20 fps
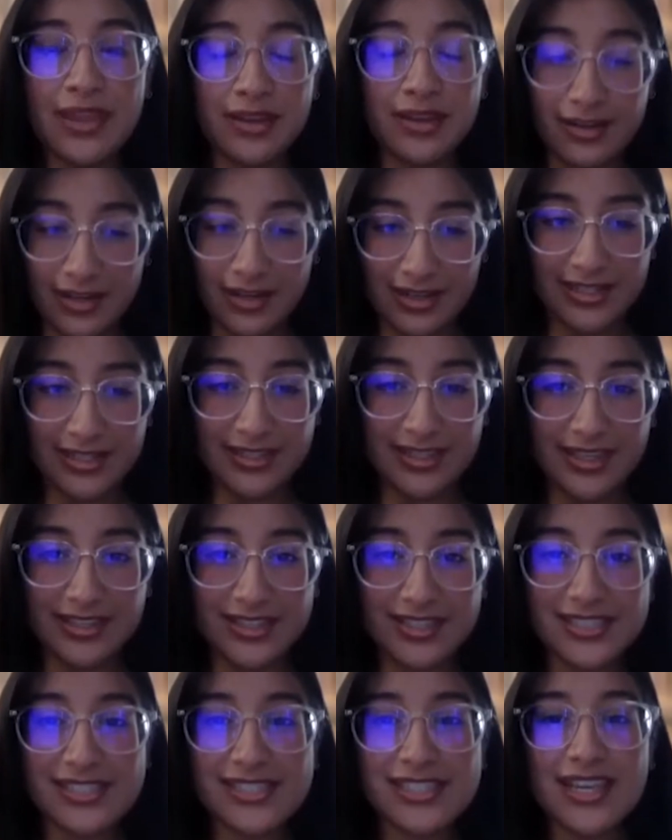
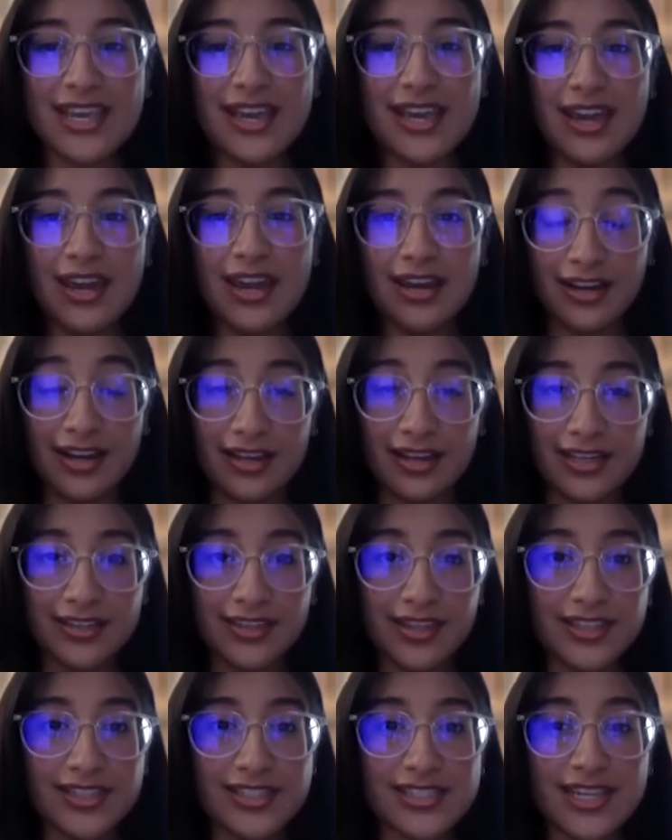Realidades.
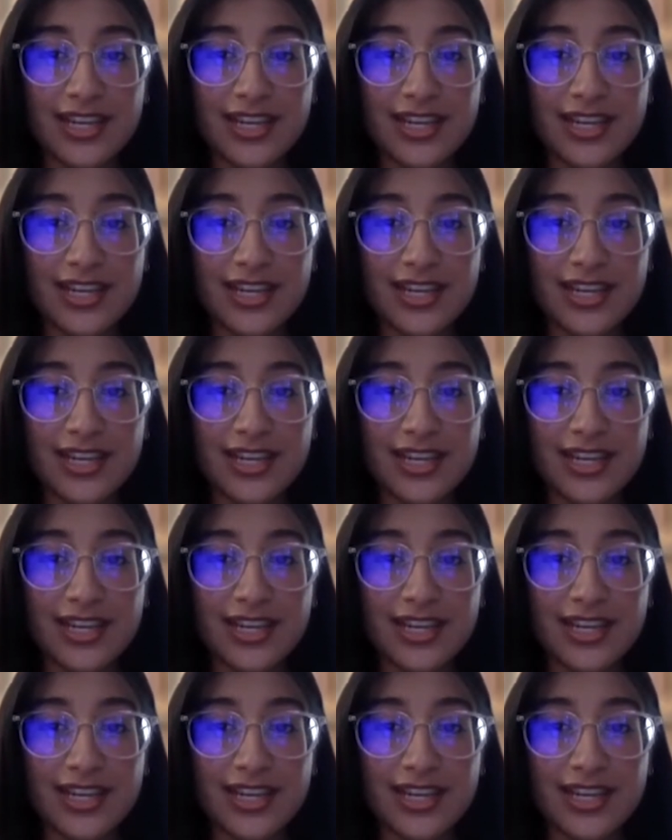Realidades